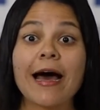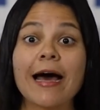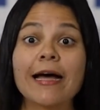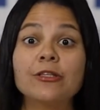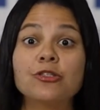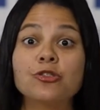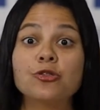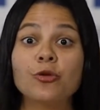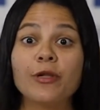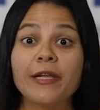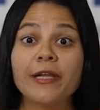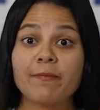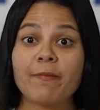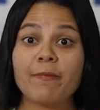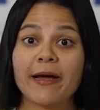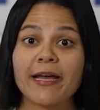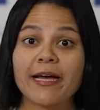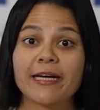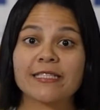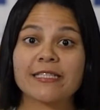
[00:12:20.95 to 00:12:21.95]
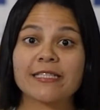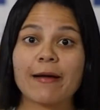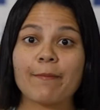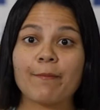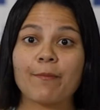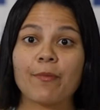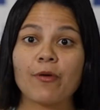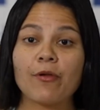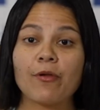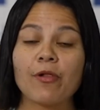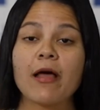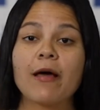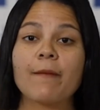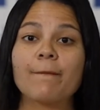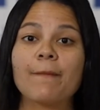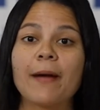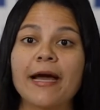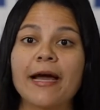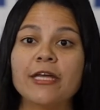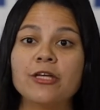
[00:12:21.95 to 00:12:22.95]
and to lead by example
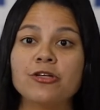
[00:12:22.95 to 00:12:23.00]
by